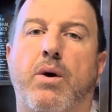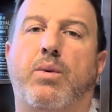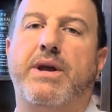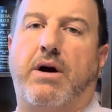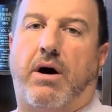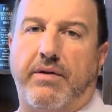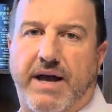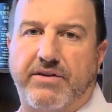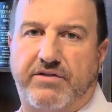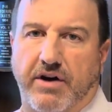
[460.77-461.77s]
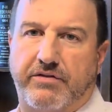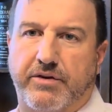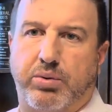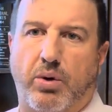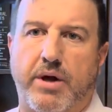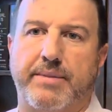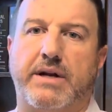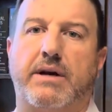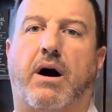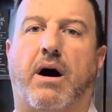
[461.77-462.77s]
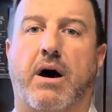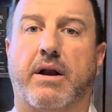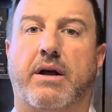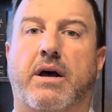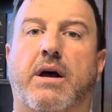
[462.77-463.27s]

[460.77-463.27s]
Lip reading: We call that self-employment on